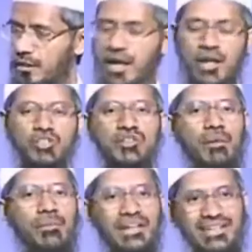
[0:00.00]
Regarding
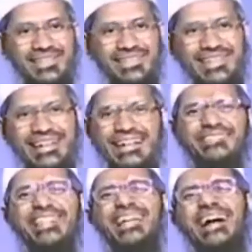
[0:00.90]
Osama bin Laden,
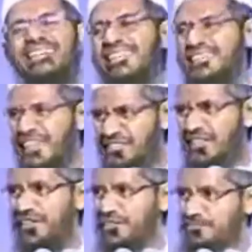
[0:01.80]
is there any hadith,
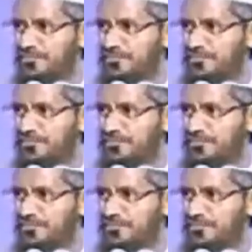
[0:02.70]
etc.?